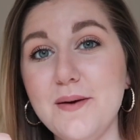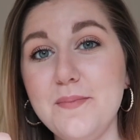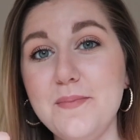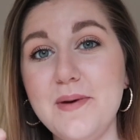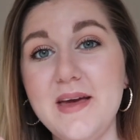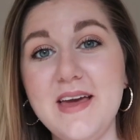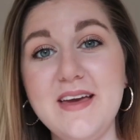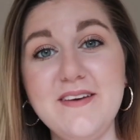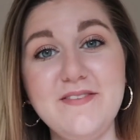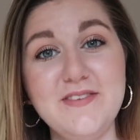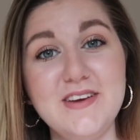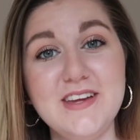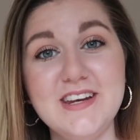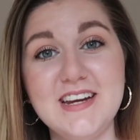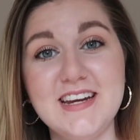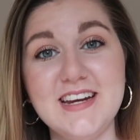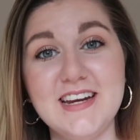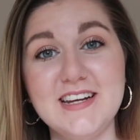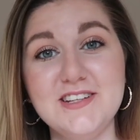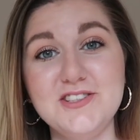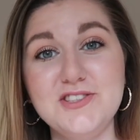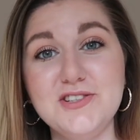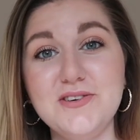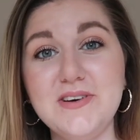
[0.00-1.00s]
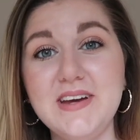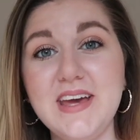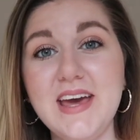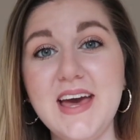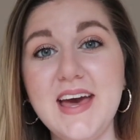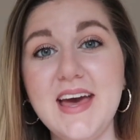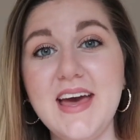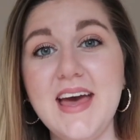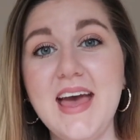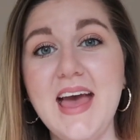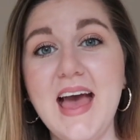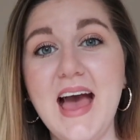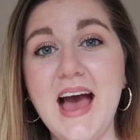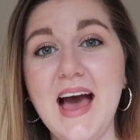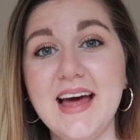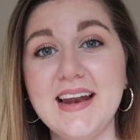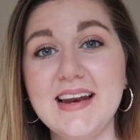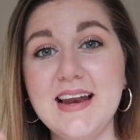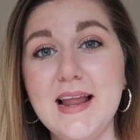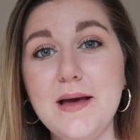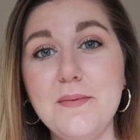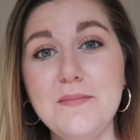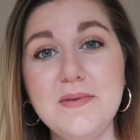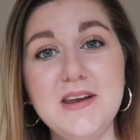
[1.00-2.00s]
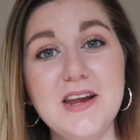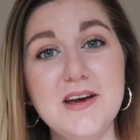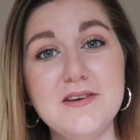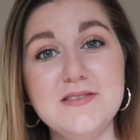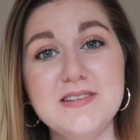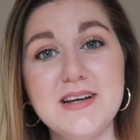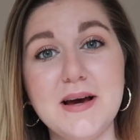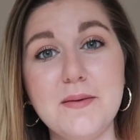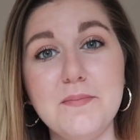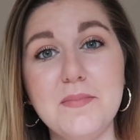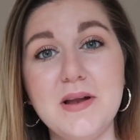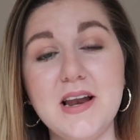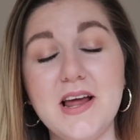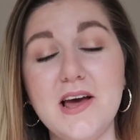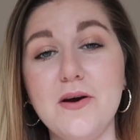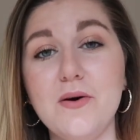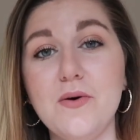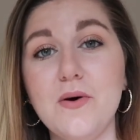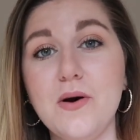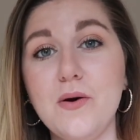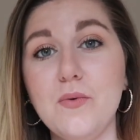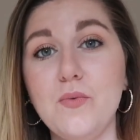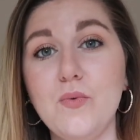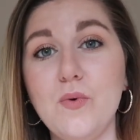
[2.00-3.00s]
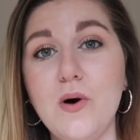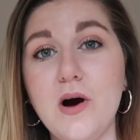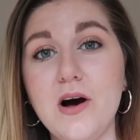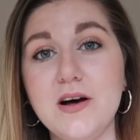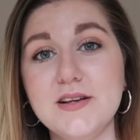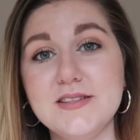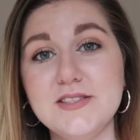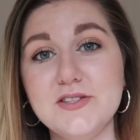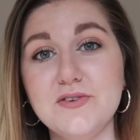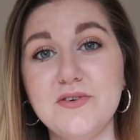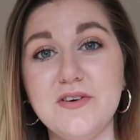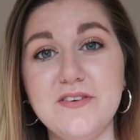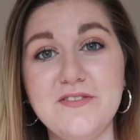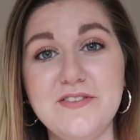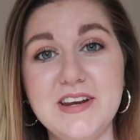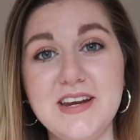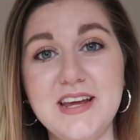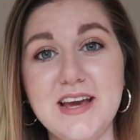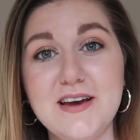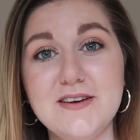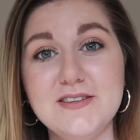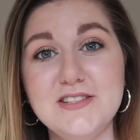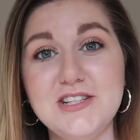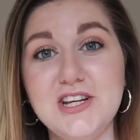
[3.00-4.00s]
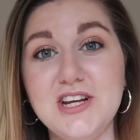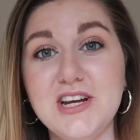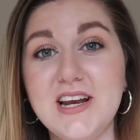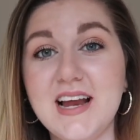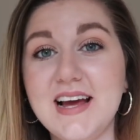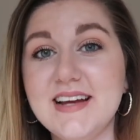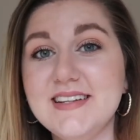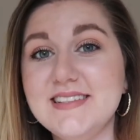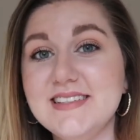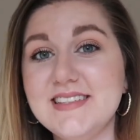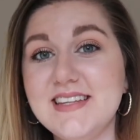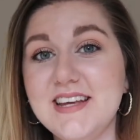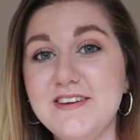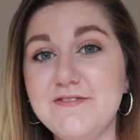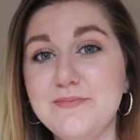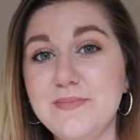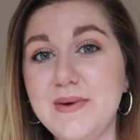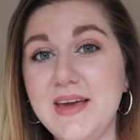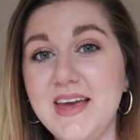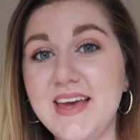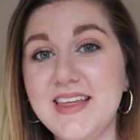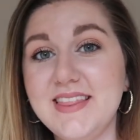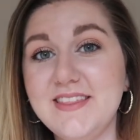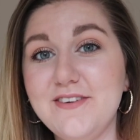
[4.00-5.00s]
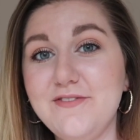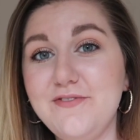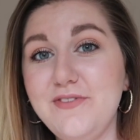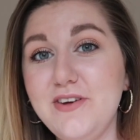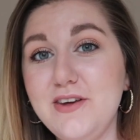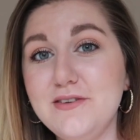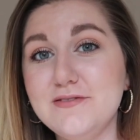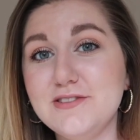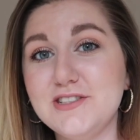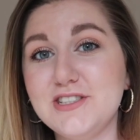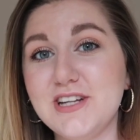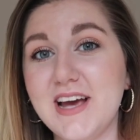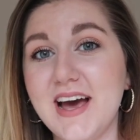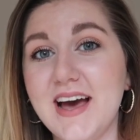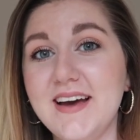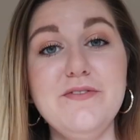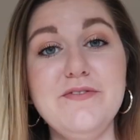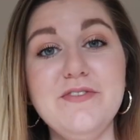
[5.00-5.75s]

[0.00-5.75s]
up if you did enjoy it, and let me know down below what sort of videos you'd like to see from me in the future.